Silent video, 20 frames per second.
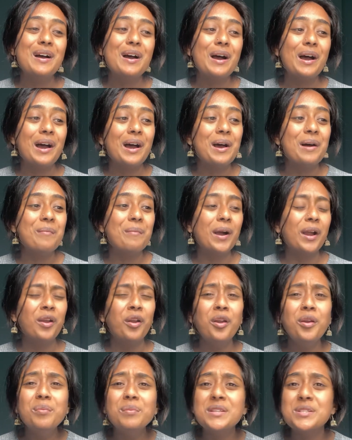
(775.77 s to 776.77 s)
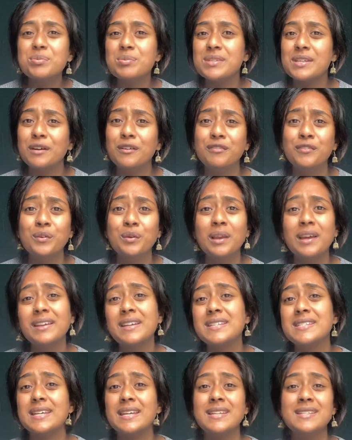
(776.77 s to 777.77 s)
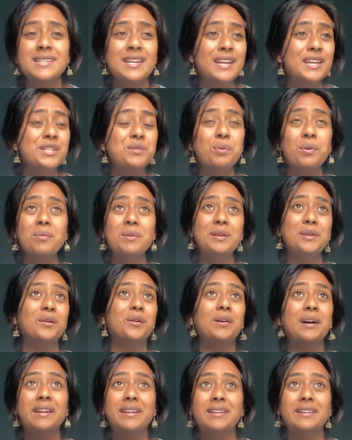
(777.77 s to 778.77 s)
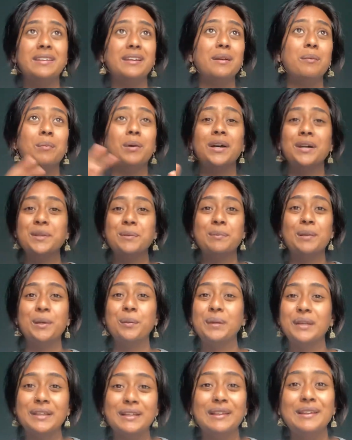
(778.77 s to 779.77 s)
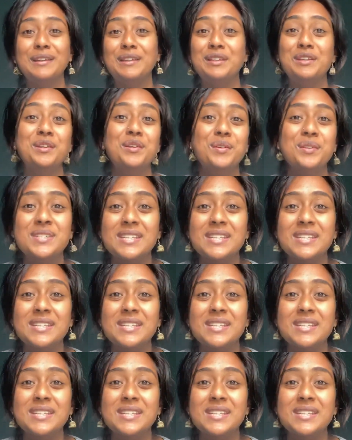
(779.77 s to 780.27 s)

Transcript: I hope this was helpful. Like I said, it's probably not anything mind-blowingly new